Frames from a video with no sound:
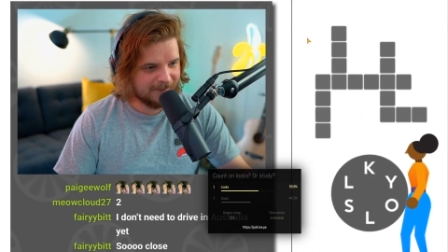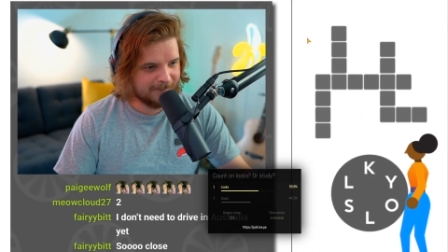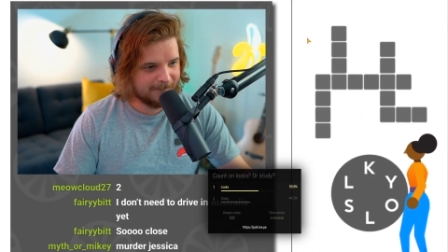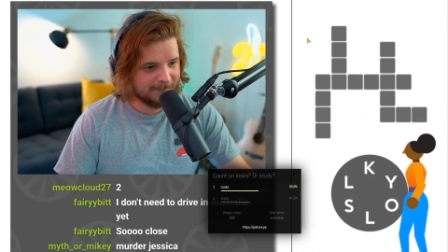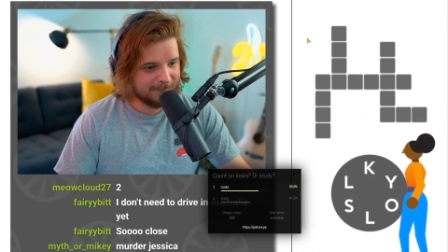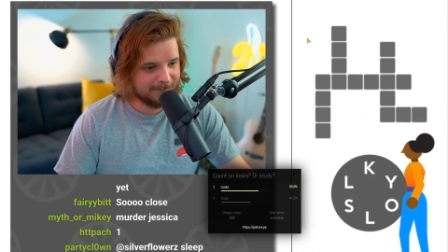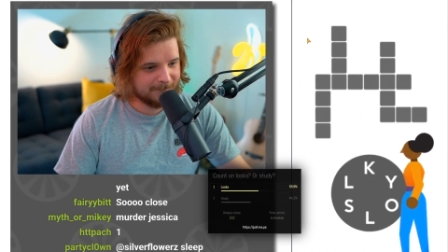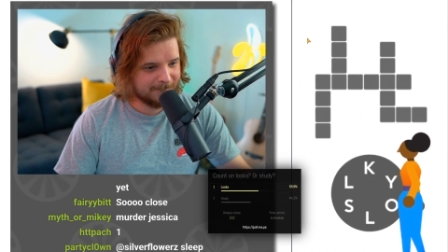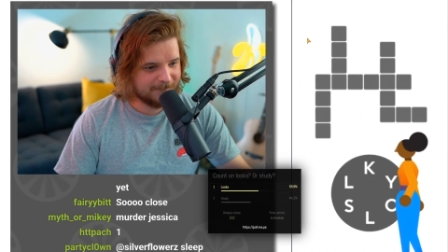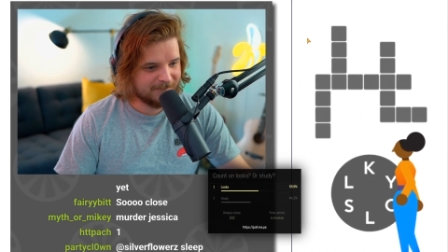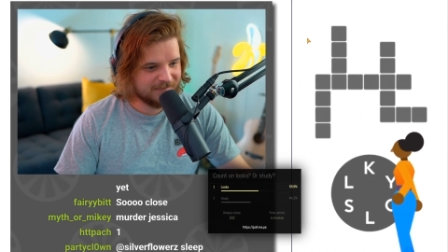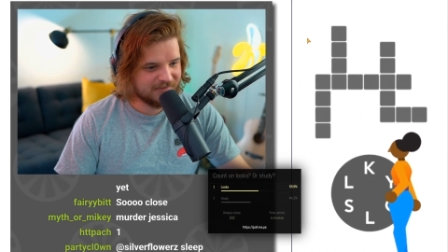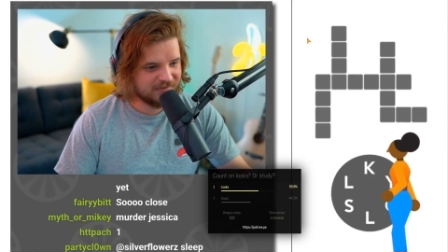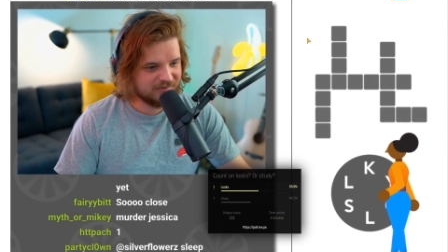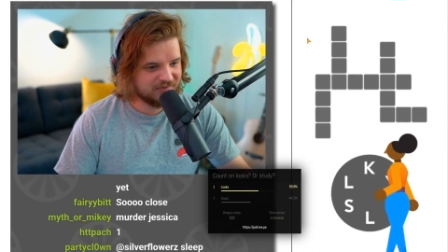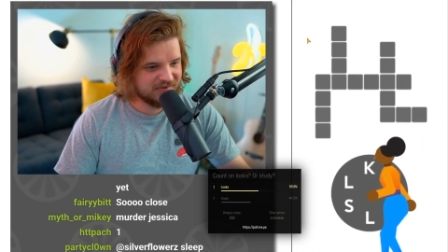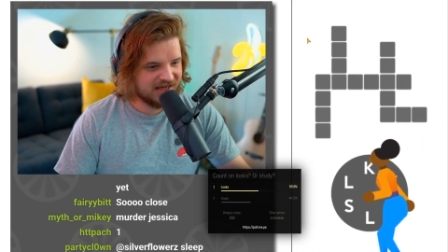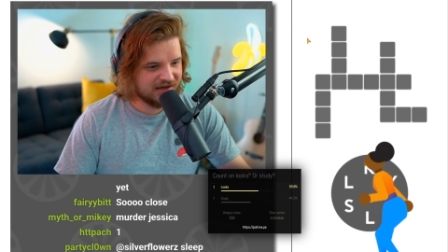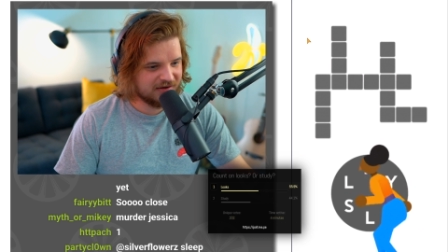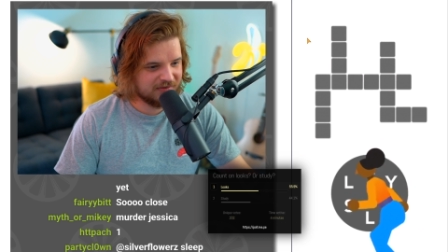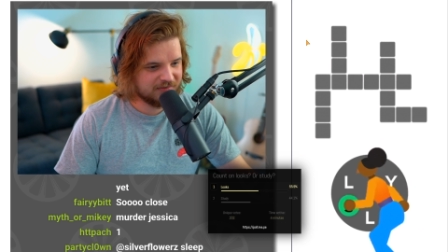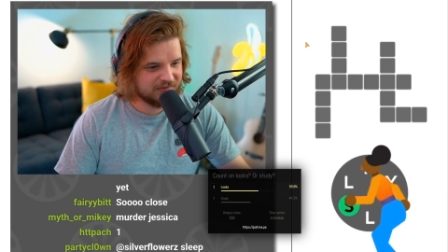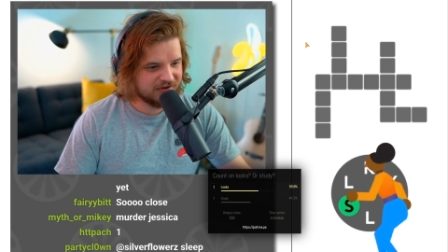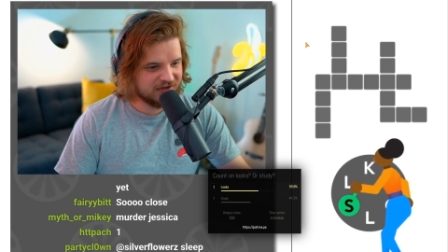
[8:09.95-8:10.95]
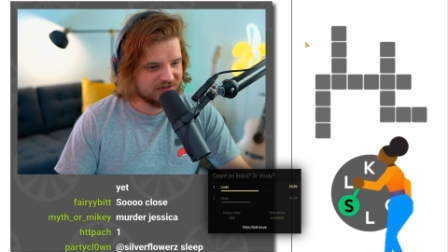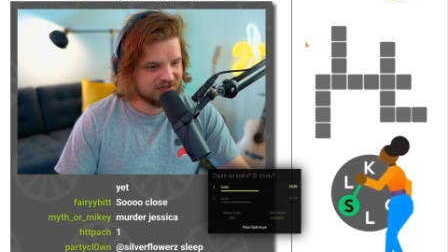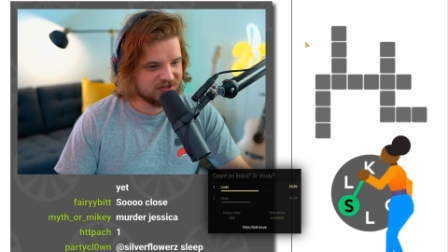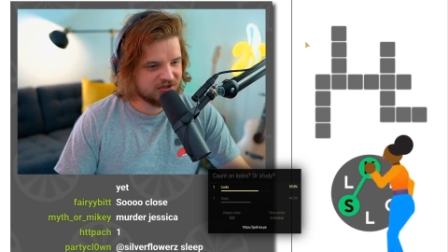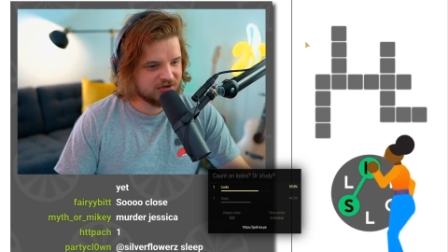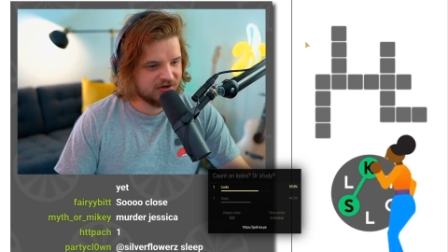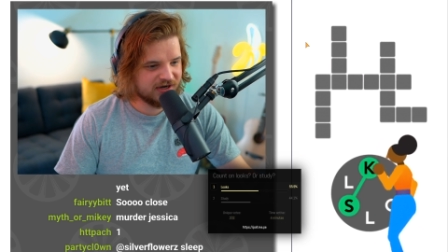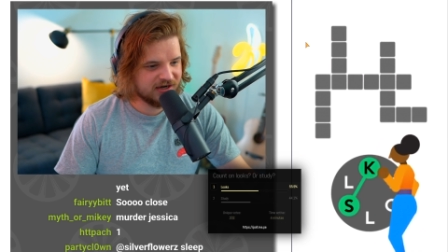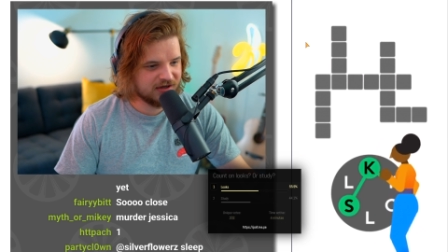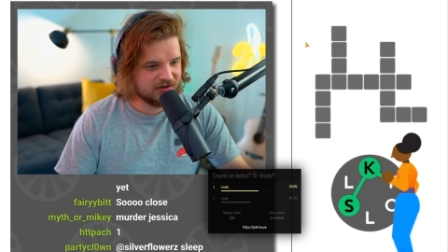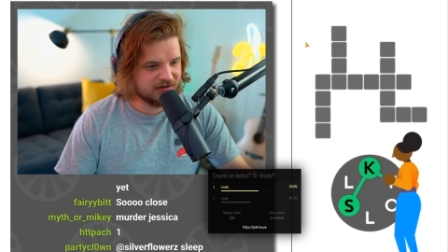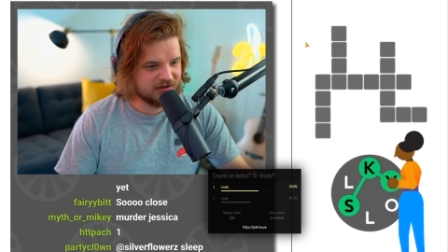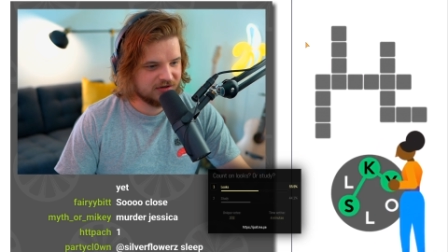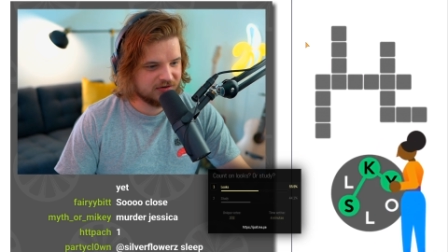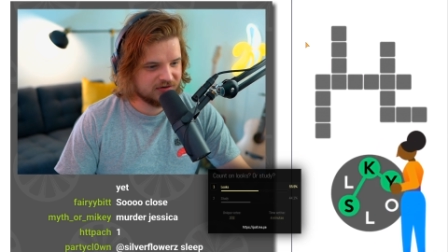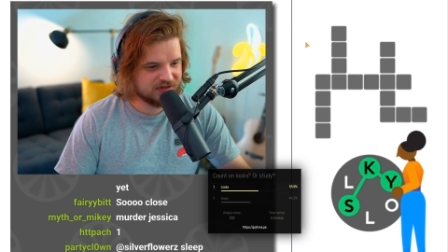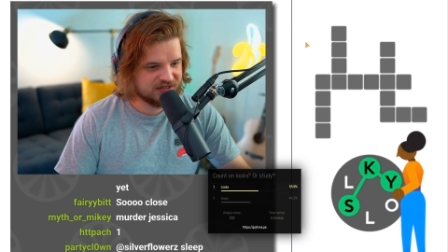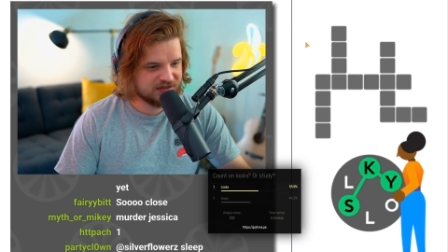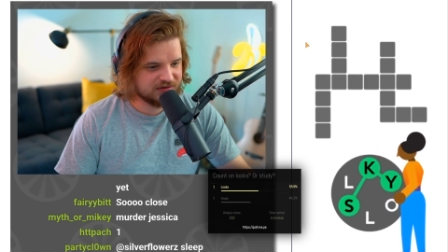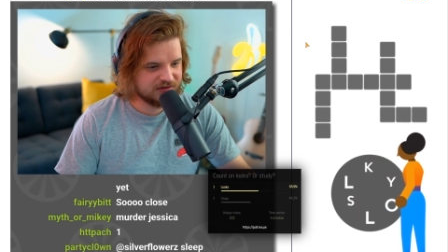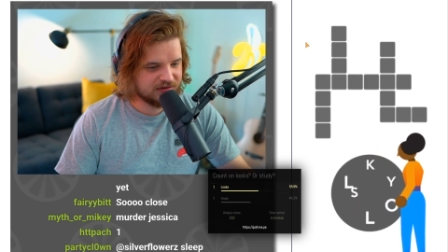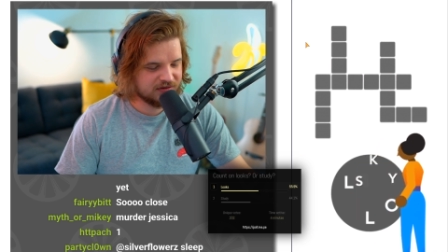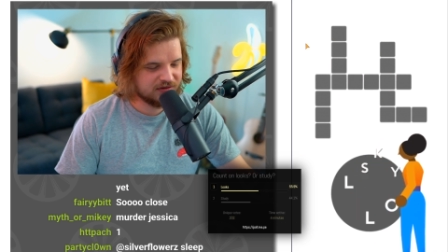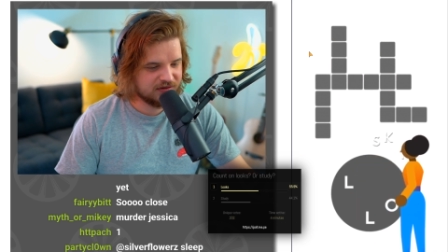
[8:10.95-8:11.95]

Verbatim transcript: I'm, I'm concentrating on looks.